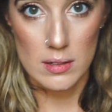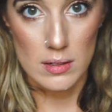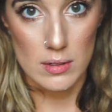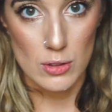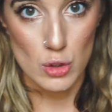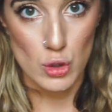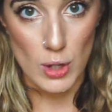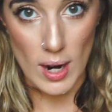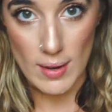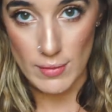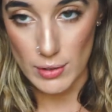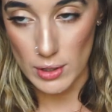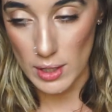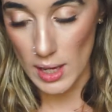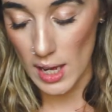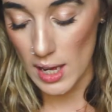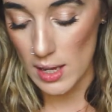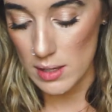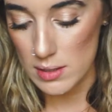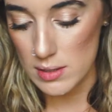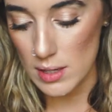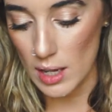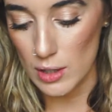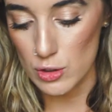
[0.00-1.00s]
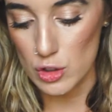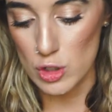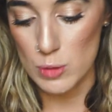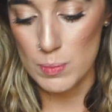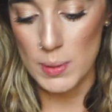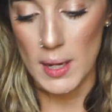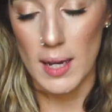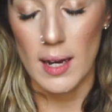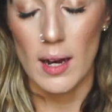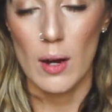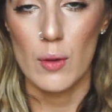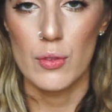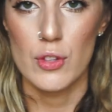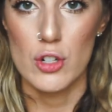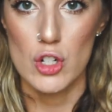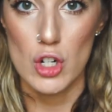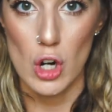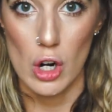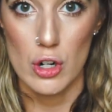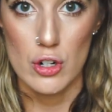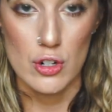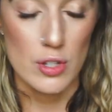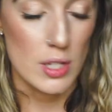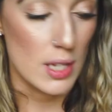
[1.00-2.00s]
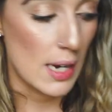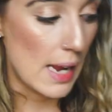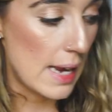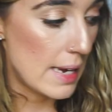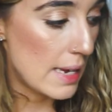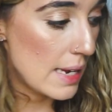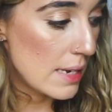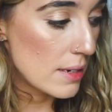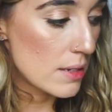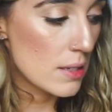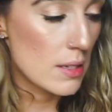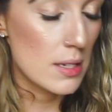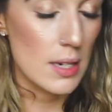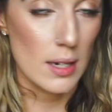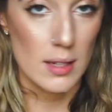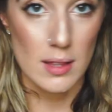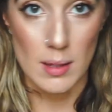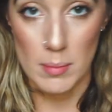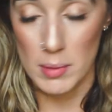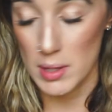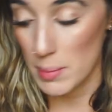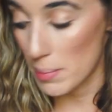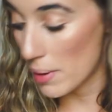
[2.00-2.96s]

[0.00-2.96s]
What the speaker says: travel case, I'll just pick out the chargers that I need, stick them in the